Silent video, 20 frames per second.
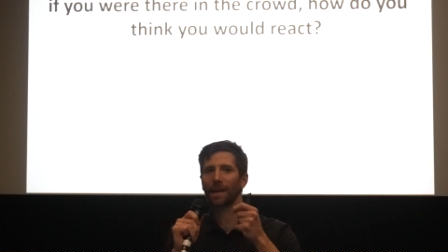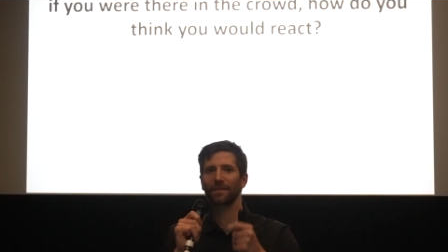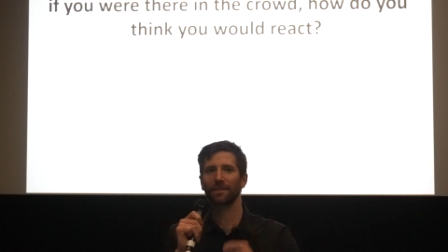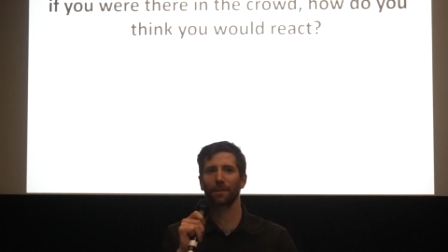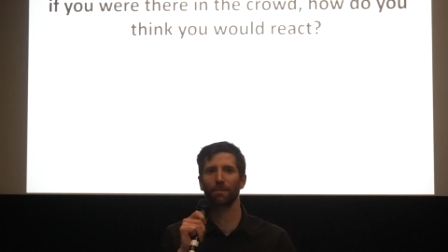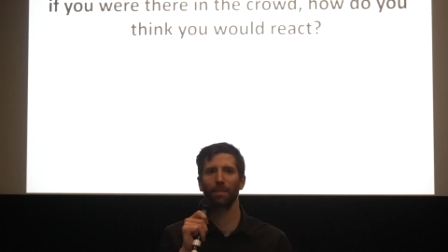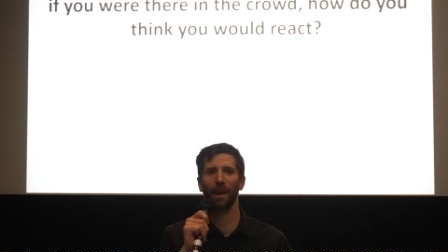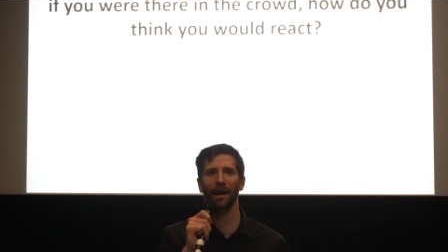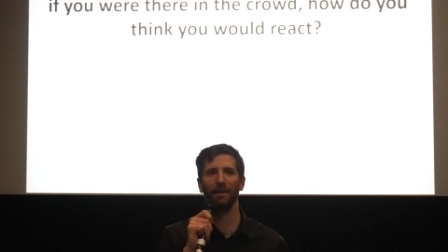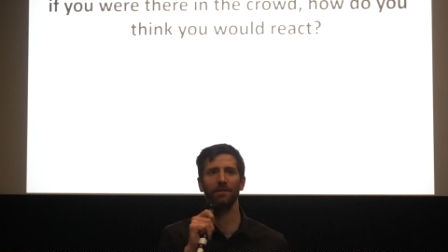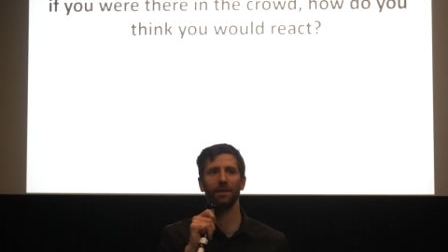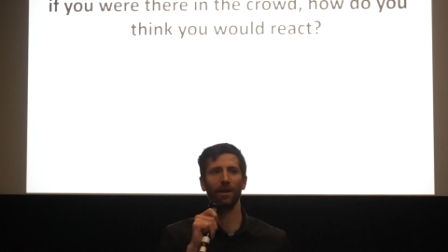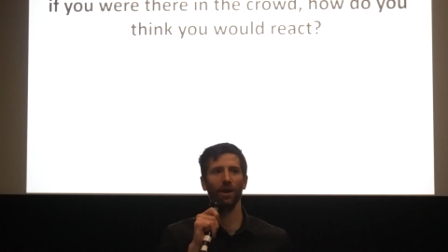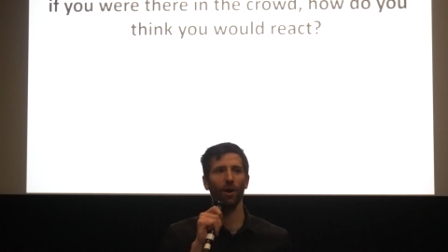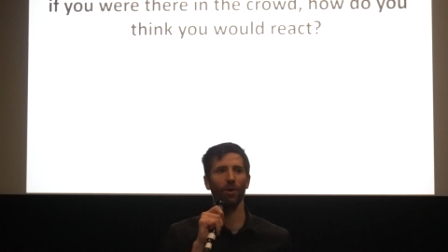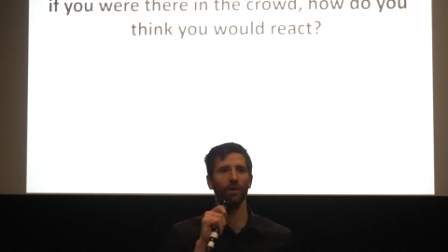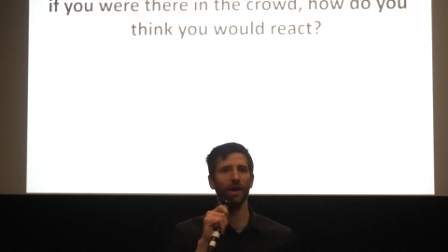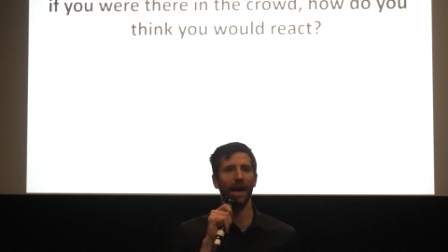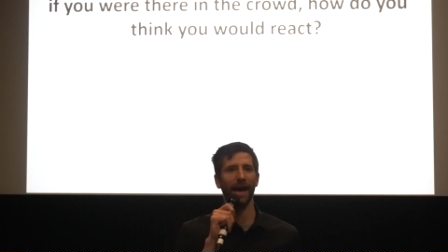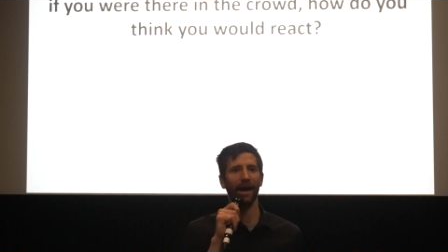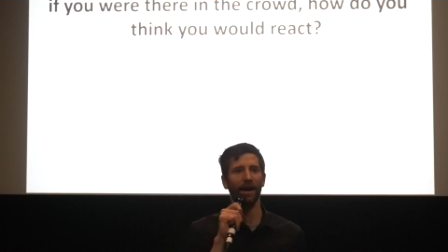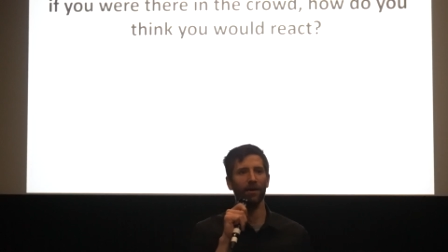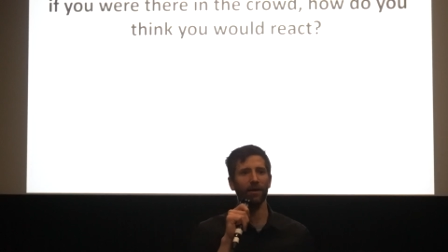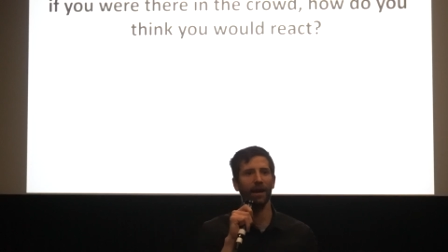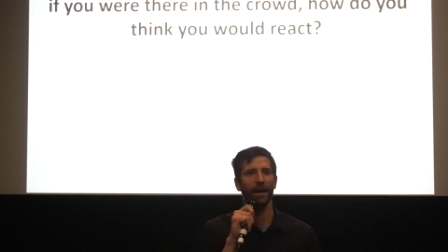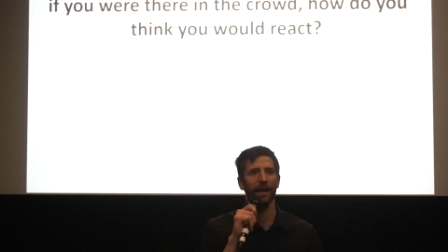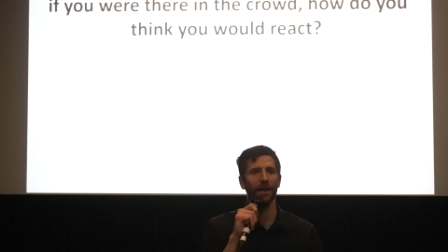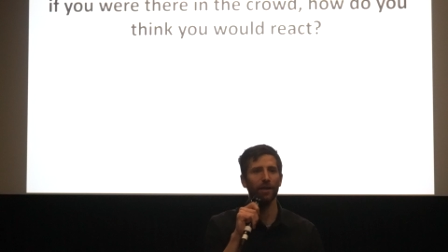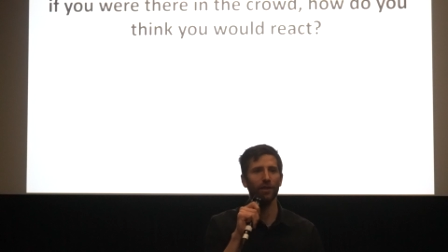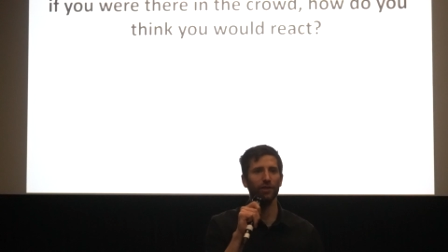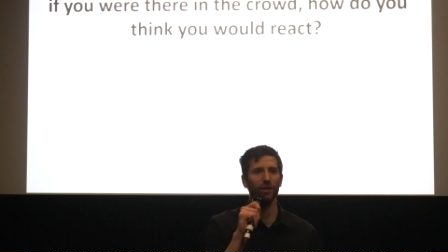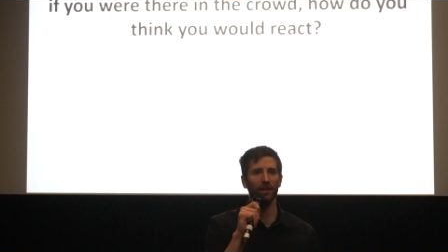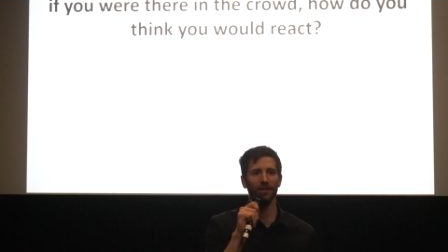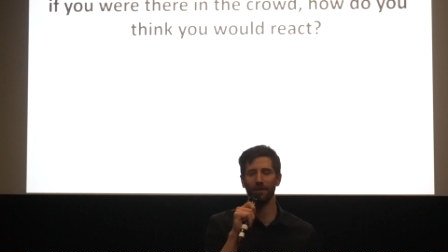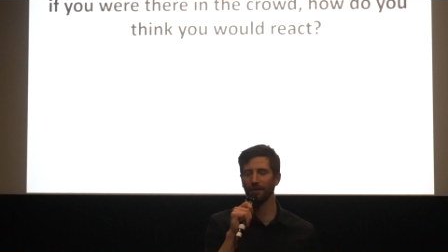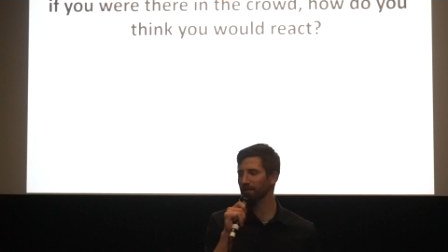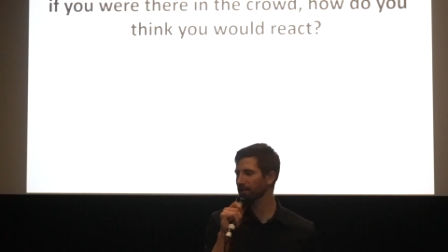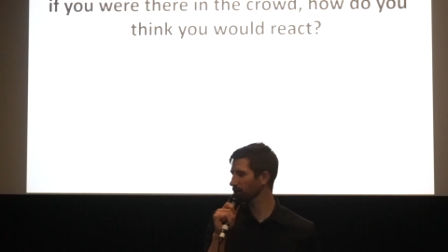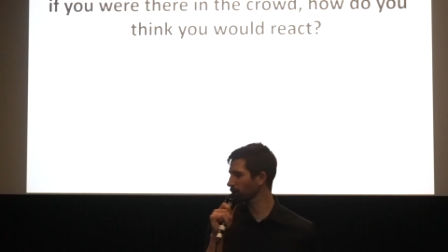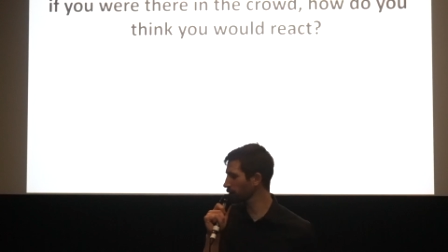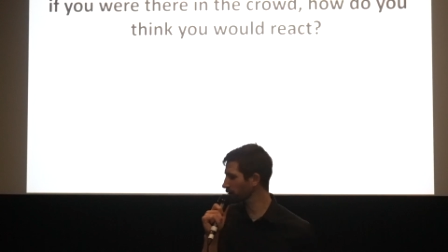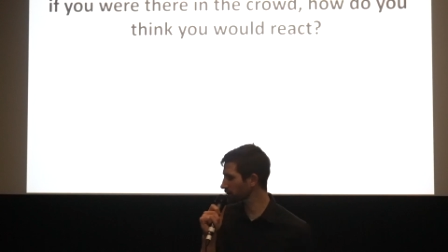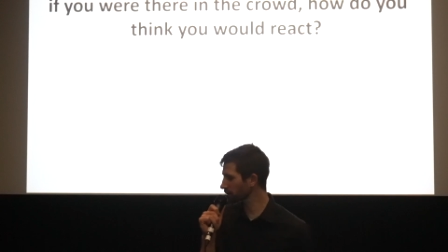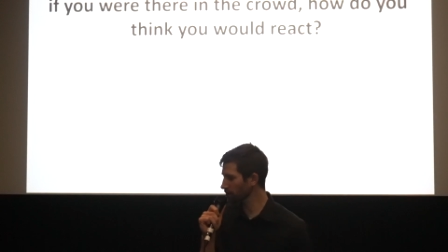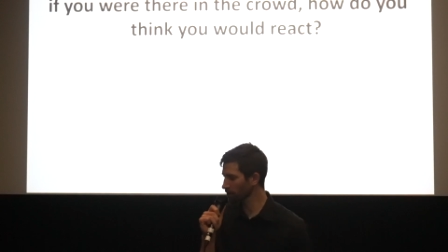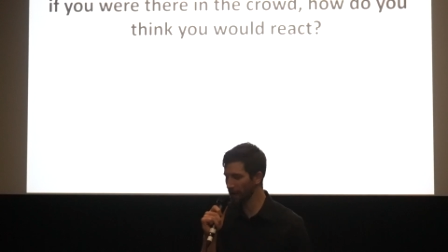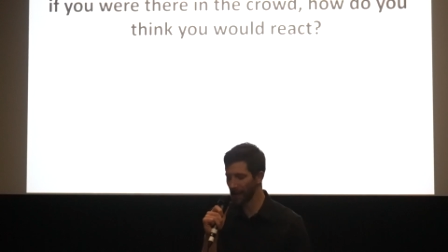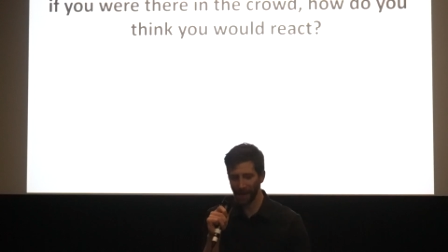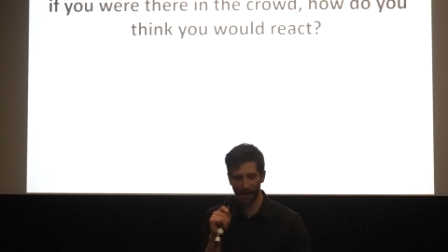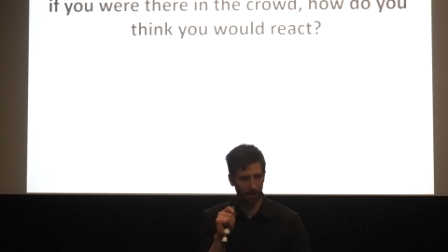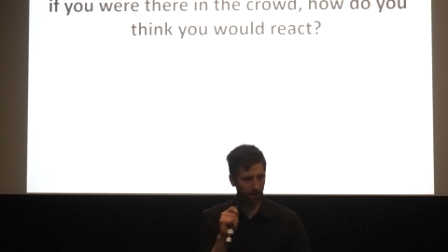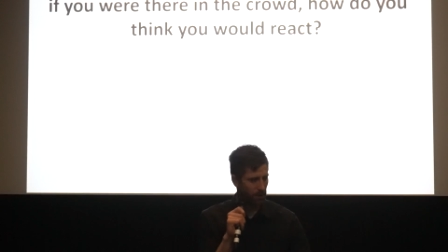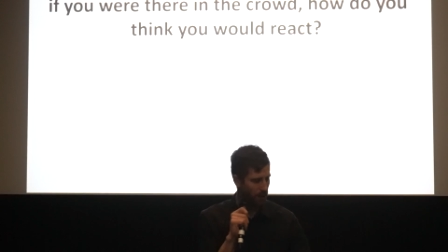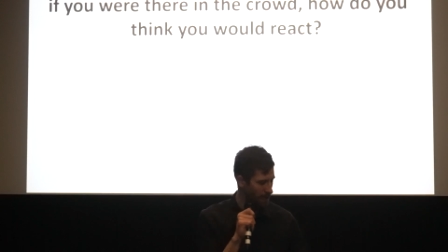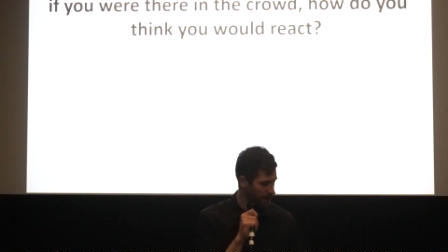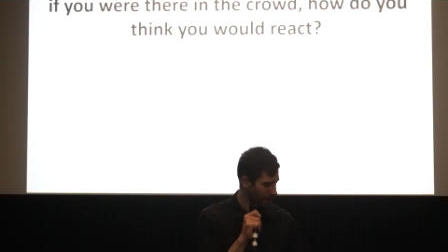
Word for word: It's about to go down. Jesus looks around,